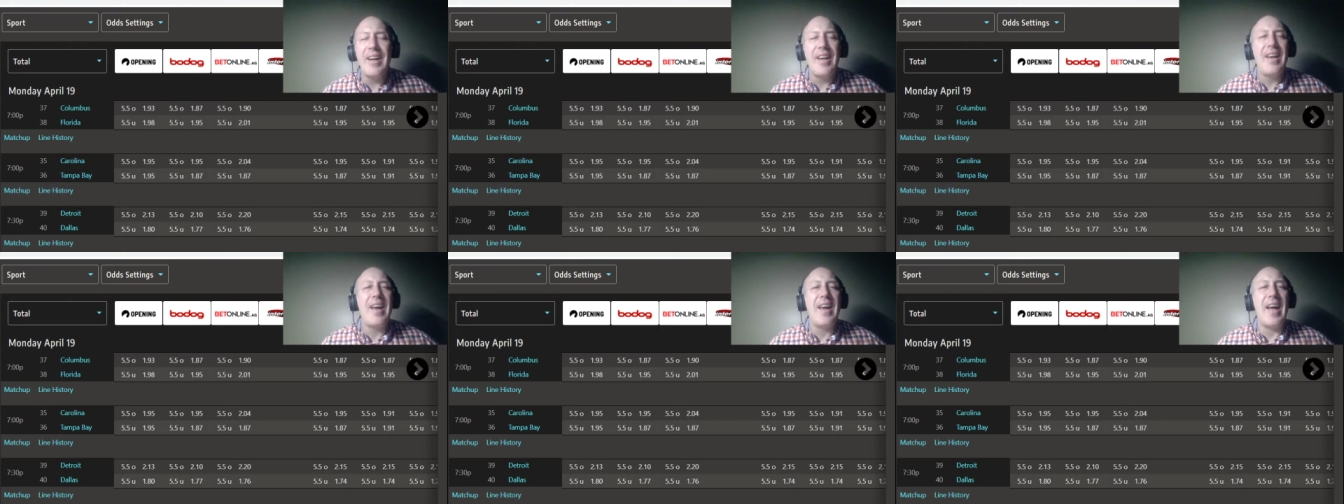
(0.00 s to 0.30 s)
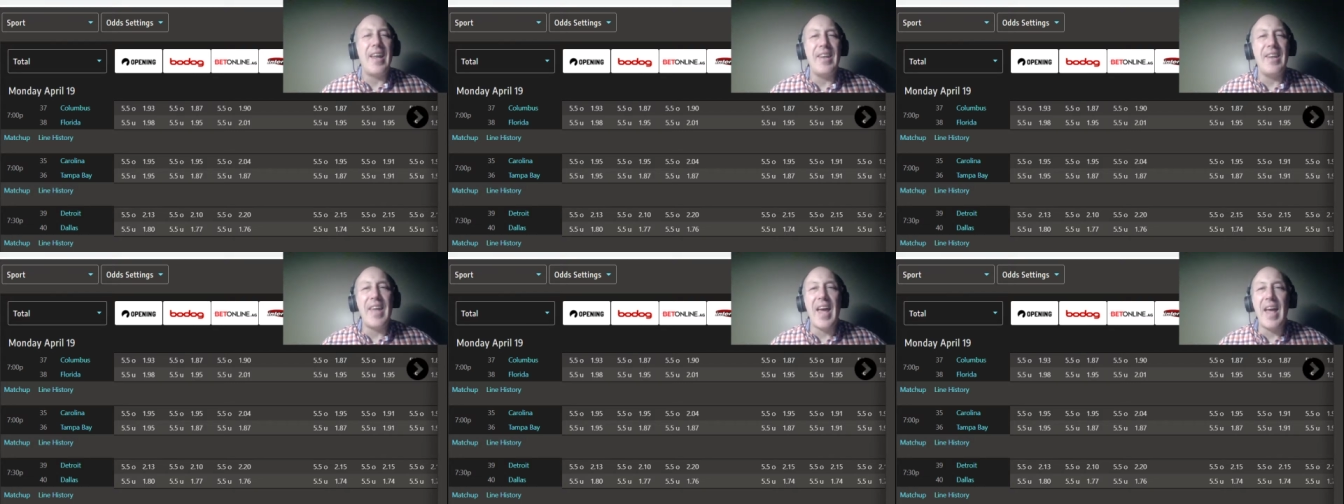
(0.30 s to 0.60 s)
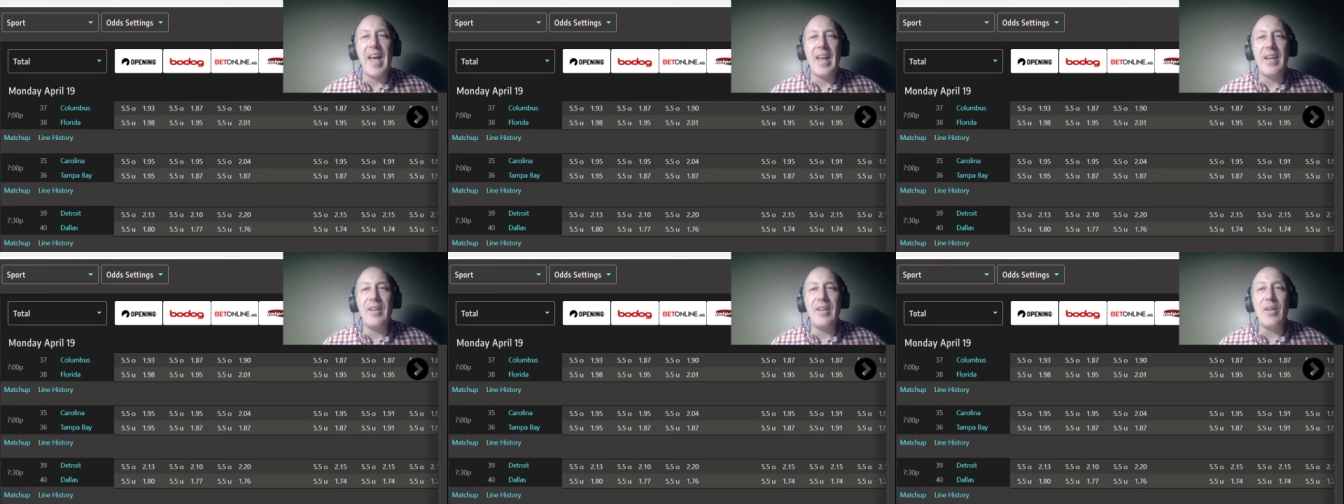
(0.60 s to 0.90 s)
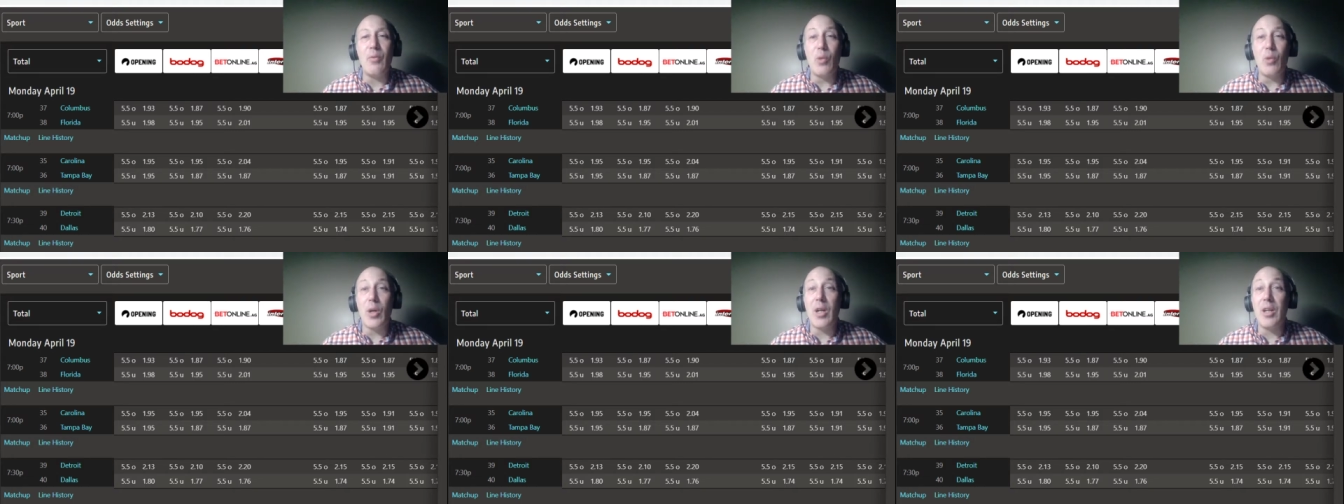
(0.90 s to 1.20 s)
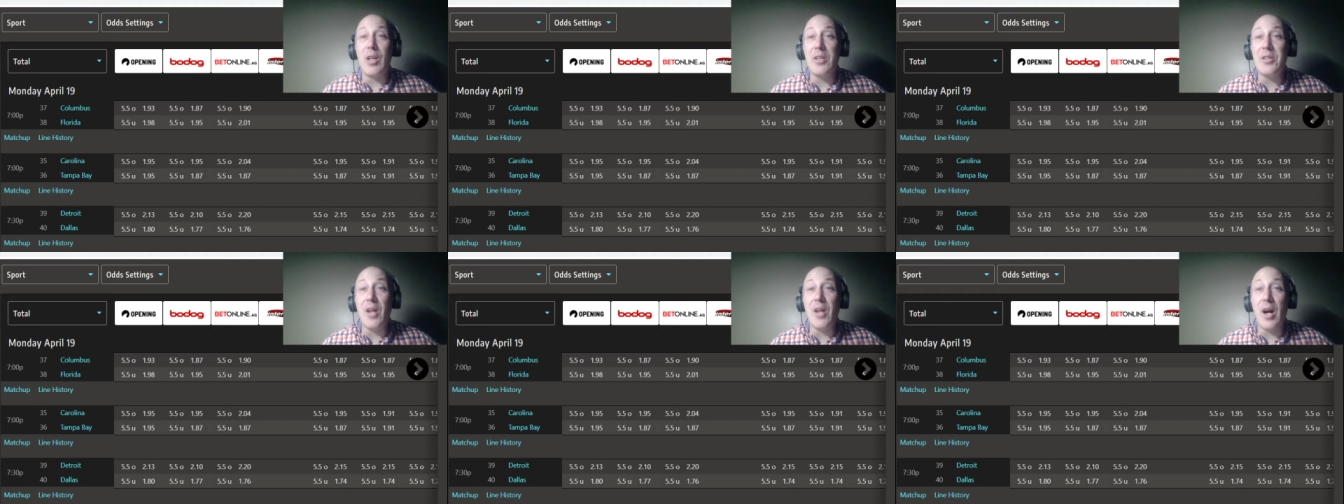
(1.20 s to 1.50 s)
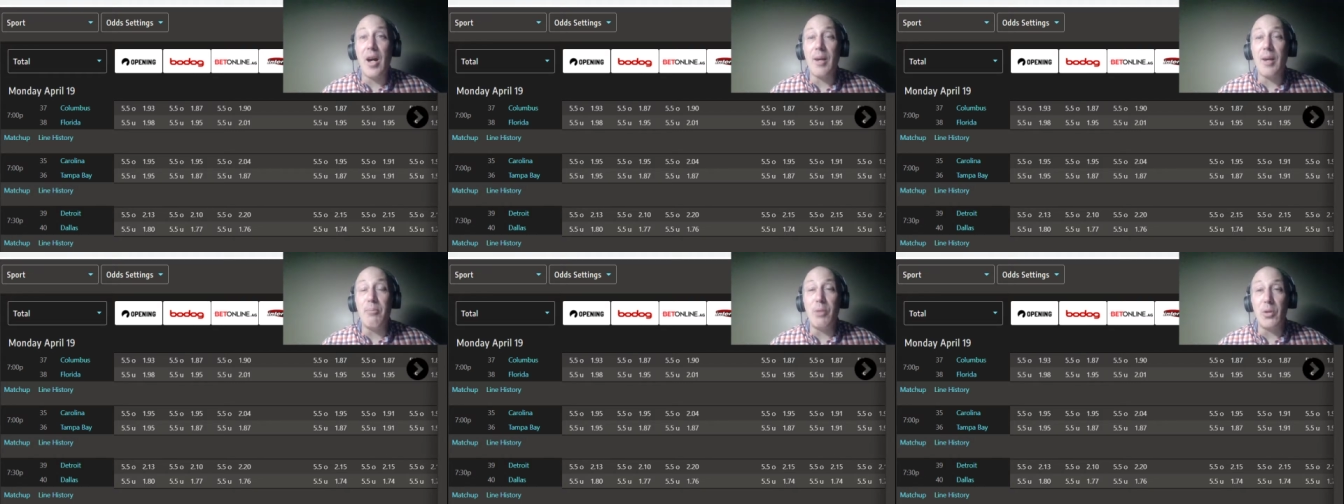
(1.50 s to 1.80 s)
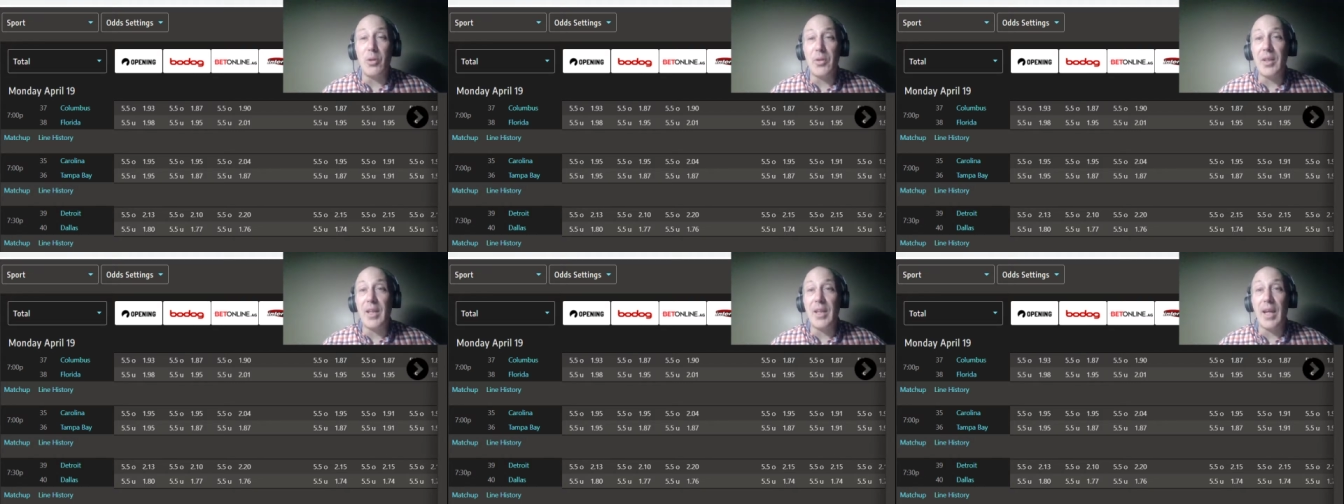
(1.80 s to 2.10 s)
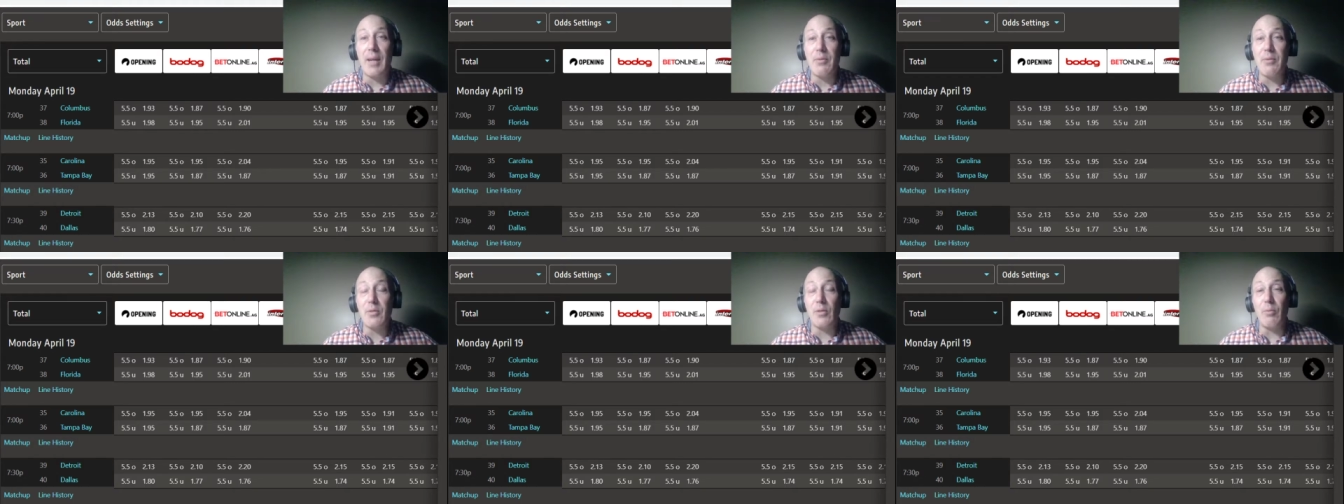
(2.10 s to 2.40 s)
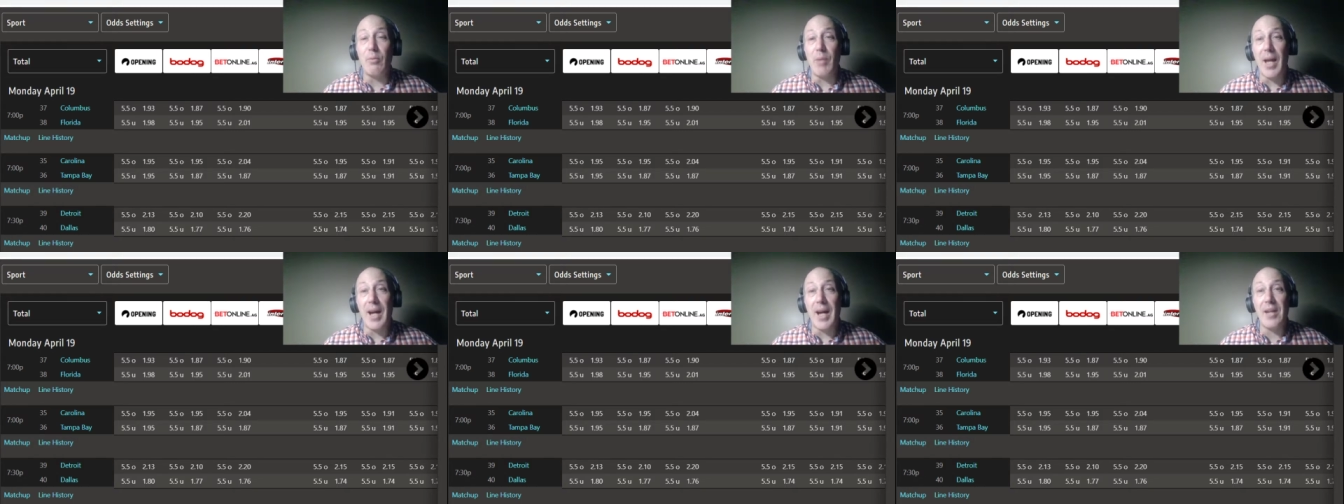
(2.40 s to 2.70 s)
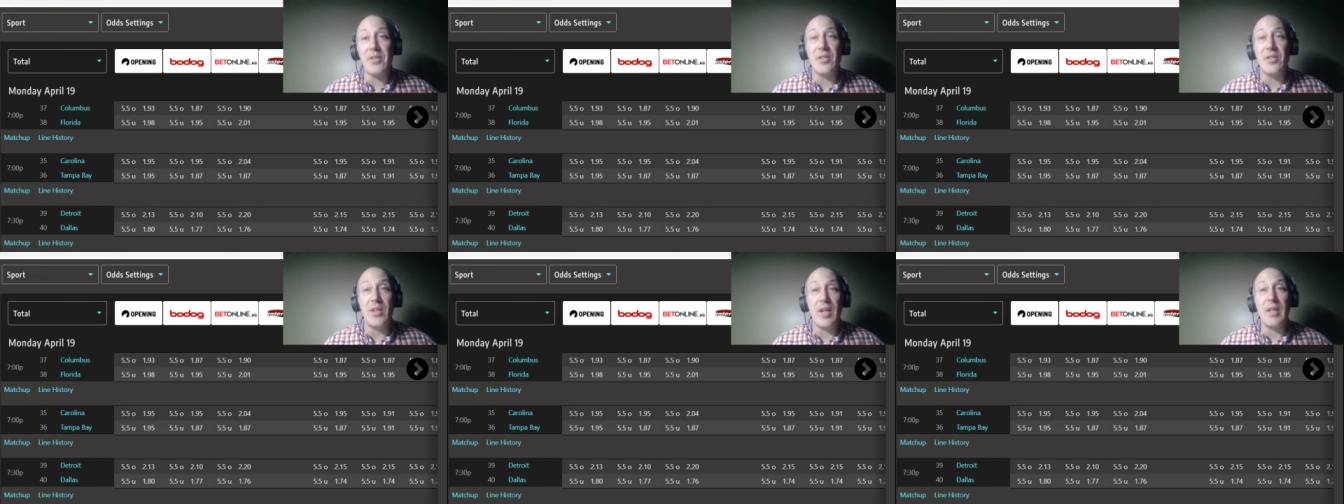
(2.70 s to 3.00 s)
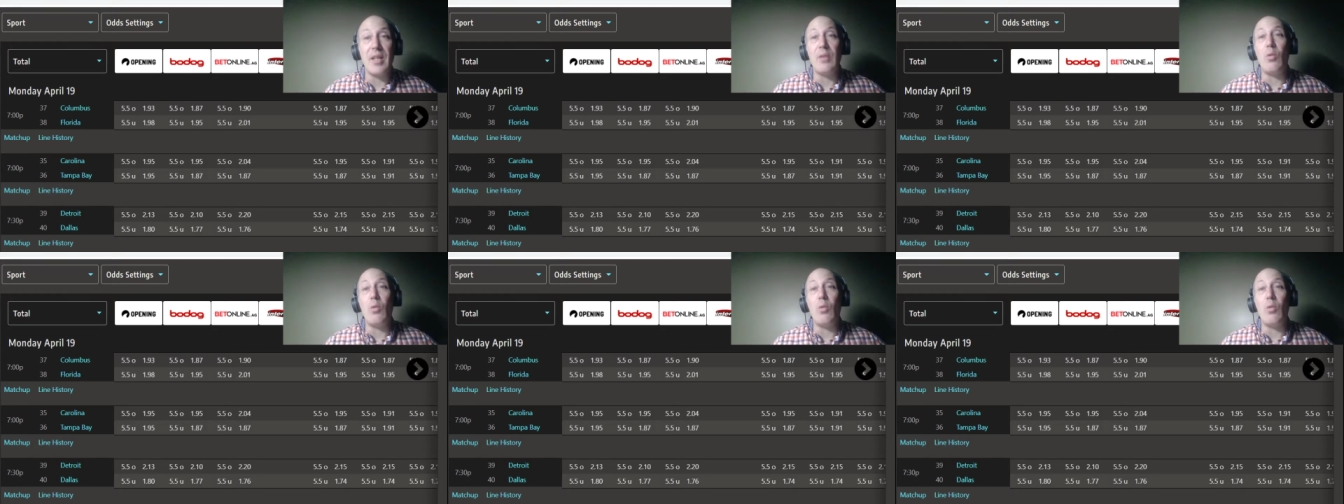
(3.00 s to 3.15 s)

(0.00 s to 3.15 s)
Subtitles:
And then we're going to talk about the games from last night.